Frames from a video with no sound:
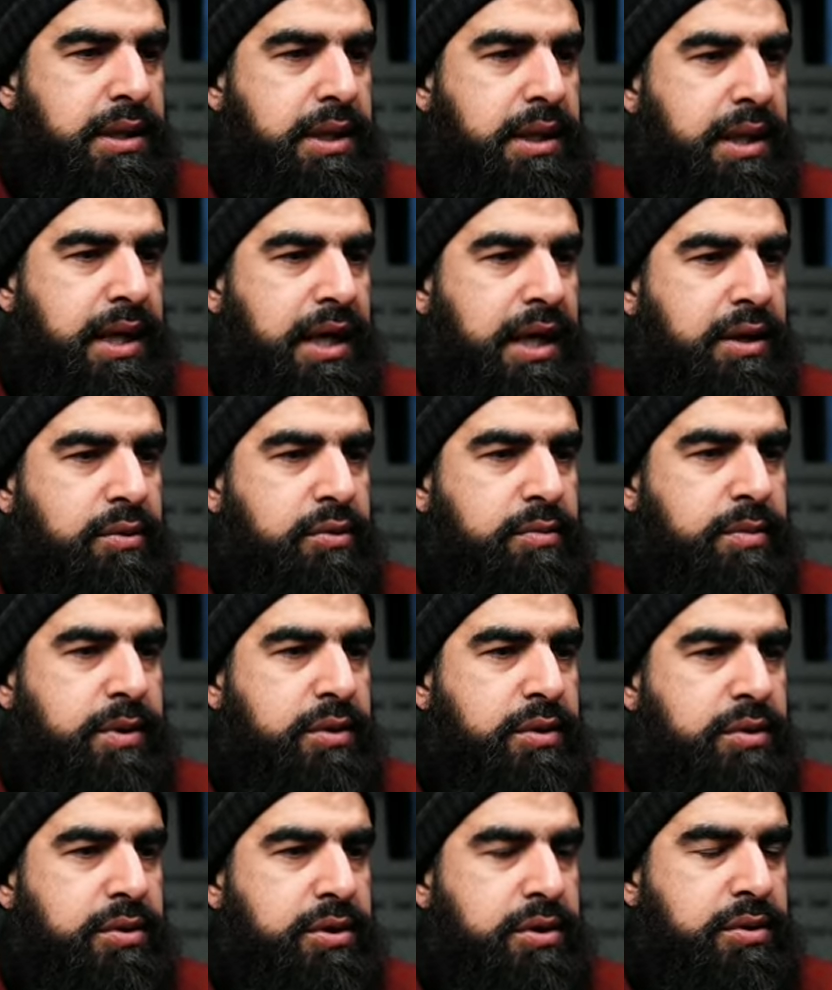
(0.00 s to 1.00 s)
Can a woman
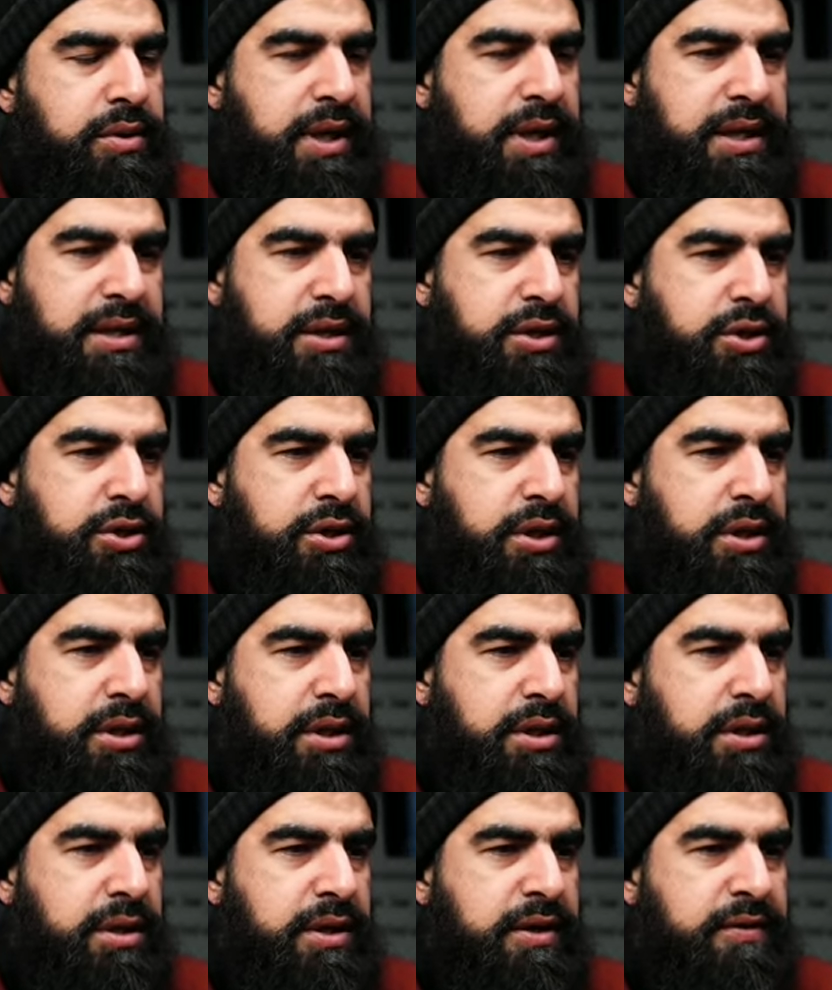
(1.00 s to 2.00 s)
also? Yes,
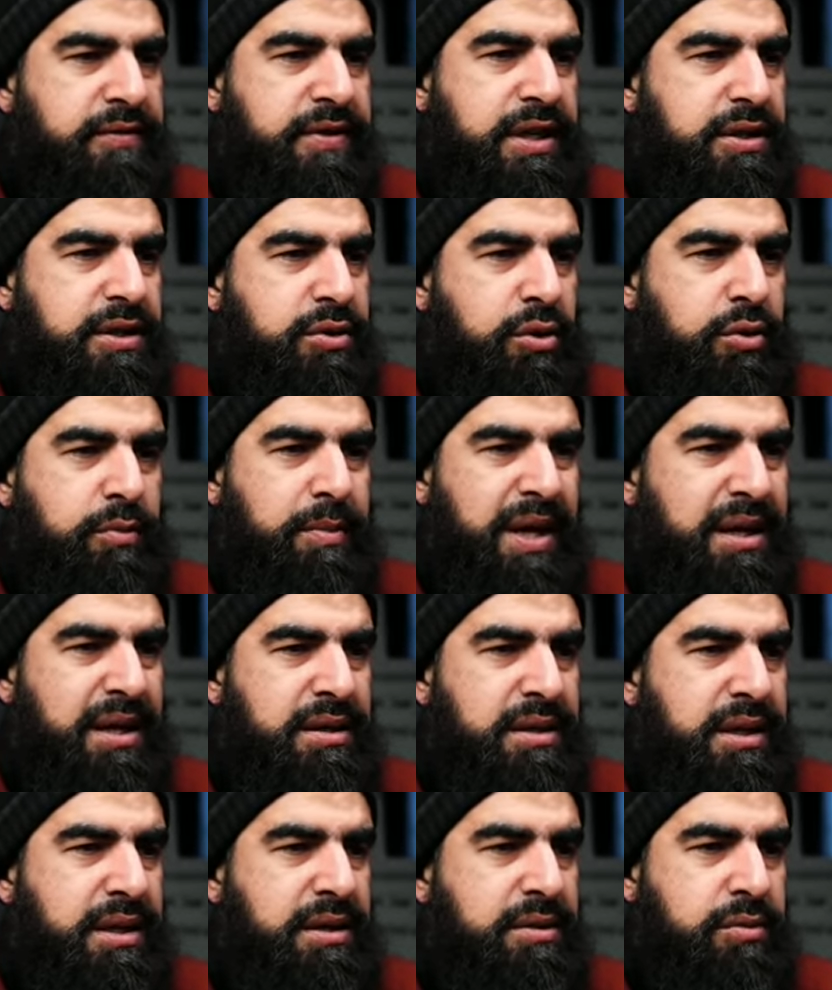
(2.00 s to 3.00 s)
inshallah. If there's no male,
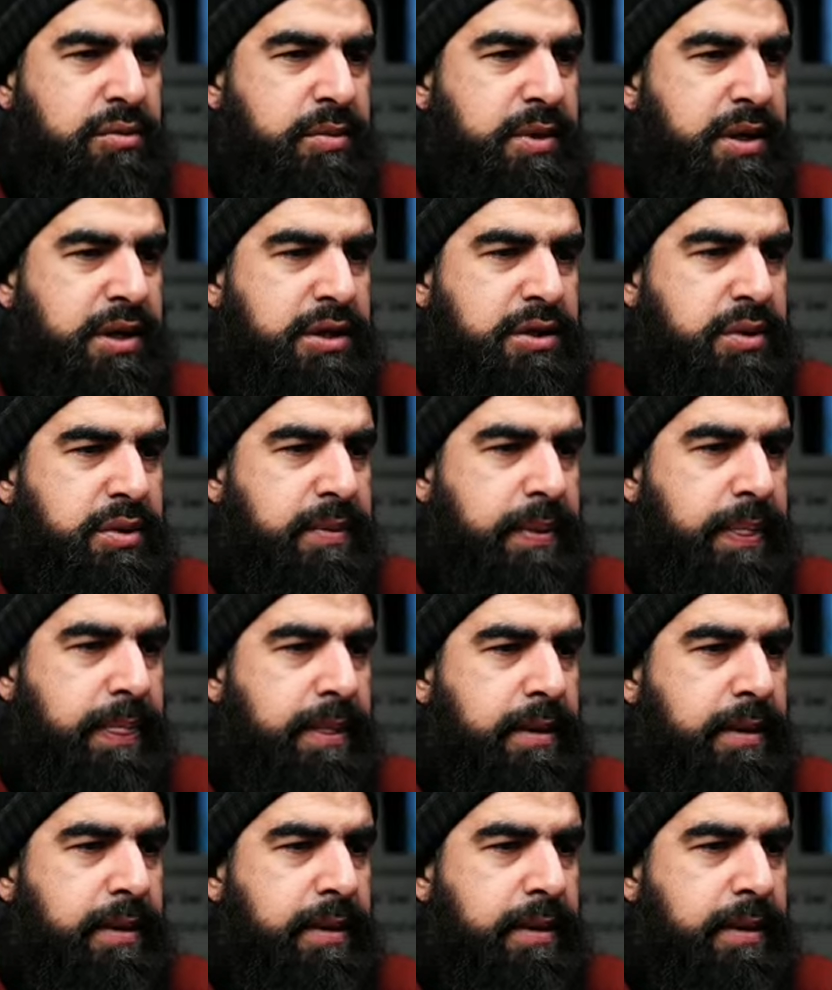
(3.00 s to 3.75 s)
then woman can do it.